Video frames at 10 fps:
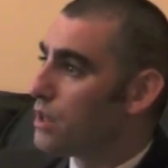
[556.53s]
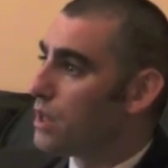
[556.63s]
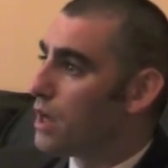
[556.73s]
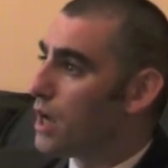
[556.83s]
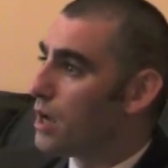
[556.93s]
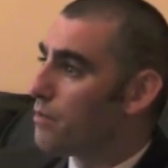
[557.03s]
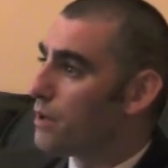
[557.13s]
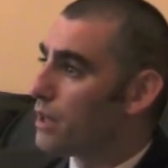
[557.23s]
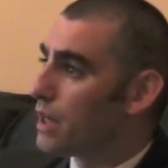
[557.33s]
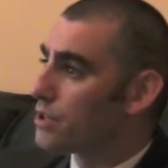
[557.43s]

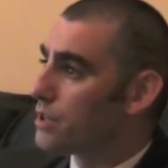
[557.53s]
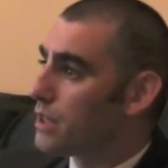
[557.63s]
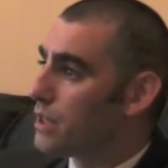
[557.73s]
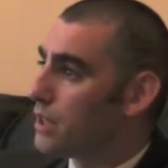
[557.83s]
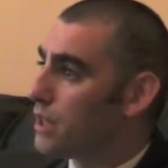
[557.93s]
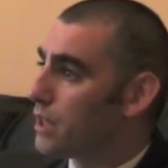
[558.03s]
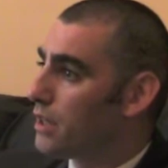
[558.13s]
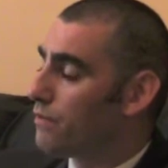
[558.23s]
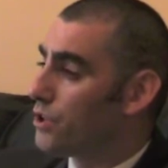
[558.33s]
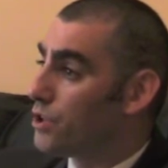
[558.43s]
and actually
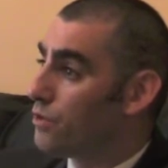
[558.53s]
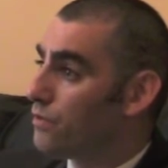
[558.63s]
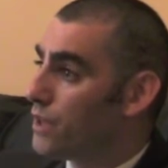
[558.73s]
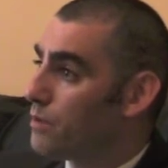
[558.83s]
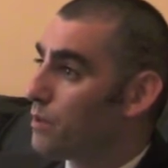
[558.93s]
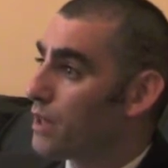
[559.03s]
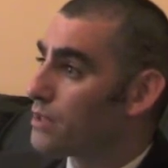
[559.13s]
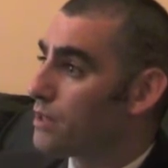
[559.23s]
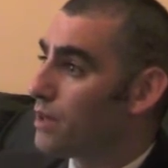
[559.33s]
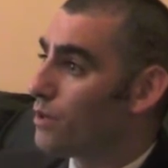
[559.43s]
give you feedback,
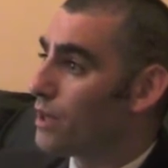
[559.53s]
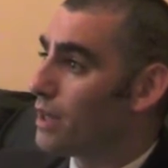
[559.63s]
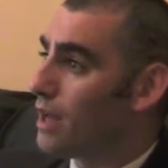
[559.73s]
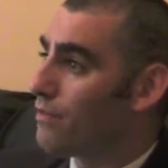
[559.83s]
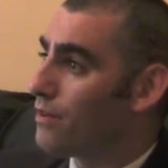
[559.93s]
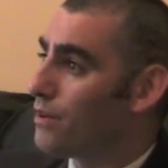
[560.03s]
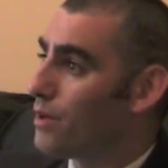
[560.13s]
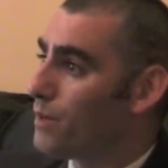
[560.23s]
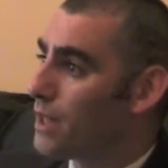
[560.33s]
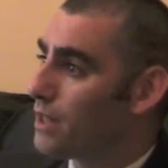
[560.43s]
so that we can have a
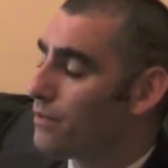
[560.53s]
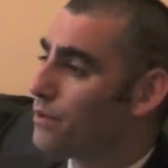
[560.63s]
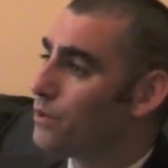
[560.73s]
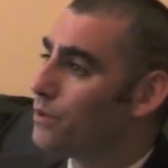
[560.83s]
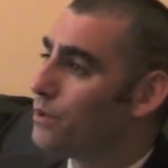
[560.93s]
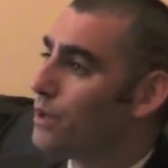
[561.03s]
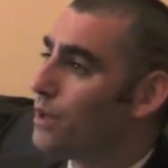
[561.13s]
meaningful